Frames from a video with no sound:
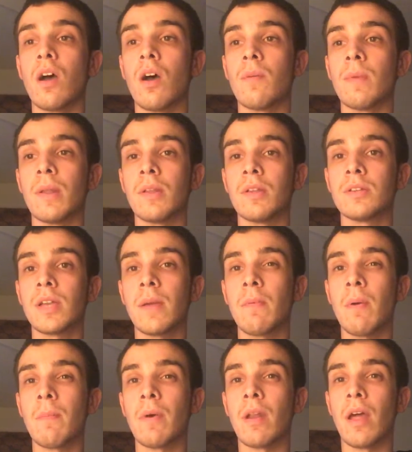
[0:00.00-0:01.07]
Now, this
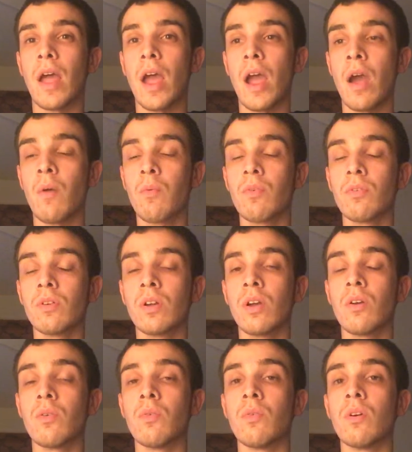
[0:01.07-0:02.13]
came out about an hour
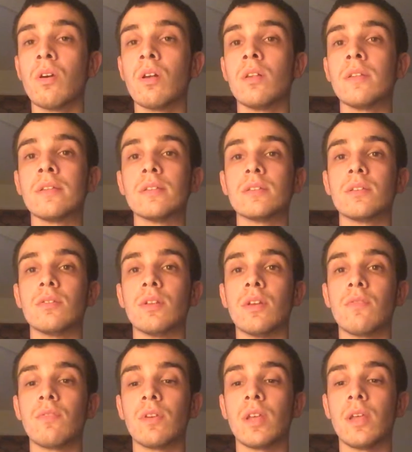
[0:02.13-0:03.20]
ago. So,
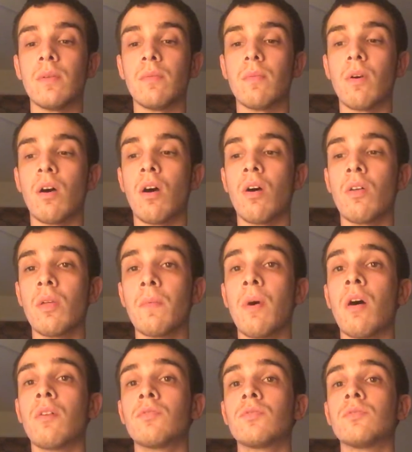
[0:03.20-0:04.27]
definitely keep all them
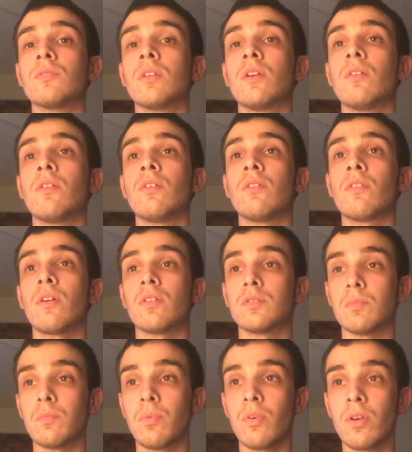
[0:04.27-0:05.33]
officers there in your thoughts
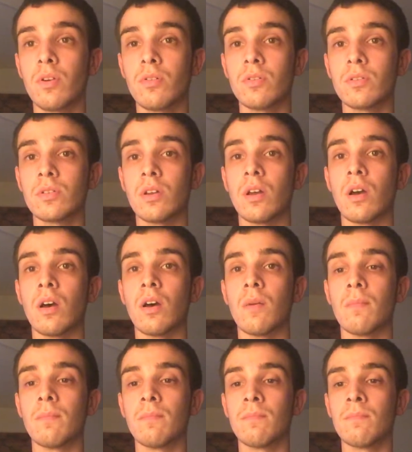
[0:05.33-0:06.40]
and prayers.
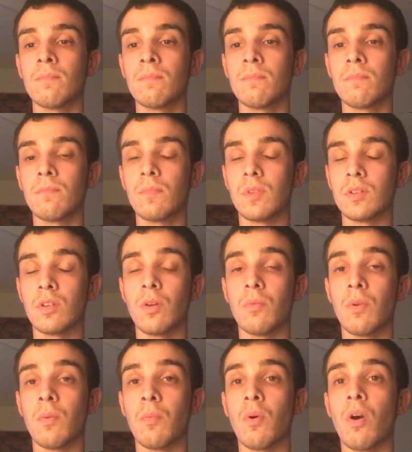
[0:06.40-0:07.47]
Let's hope
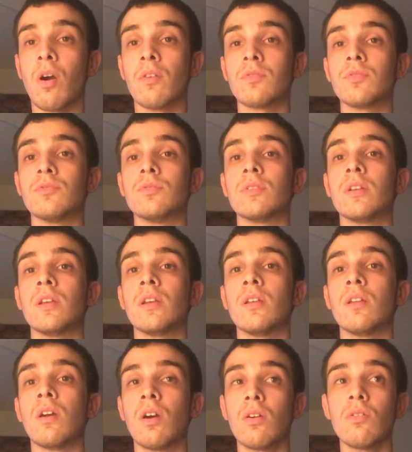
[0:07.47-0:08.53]
no more officers
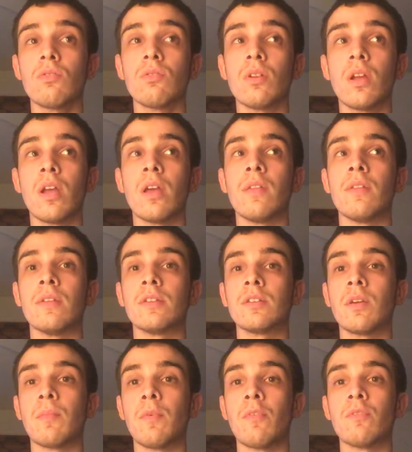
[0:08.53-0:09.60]
get hurt and this
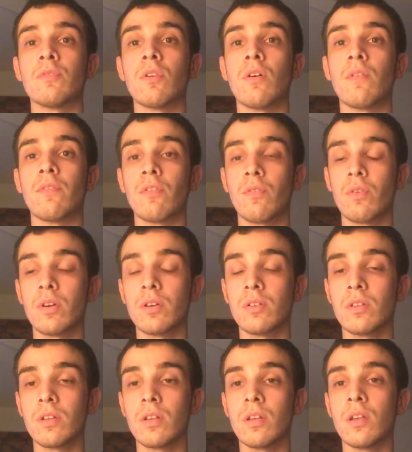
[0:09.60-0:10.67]
can be resolved
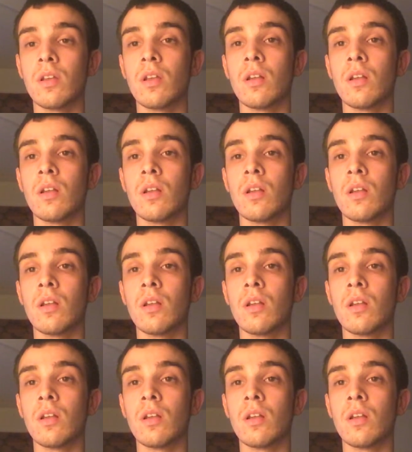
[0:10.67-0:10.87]
quickly.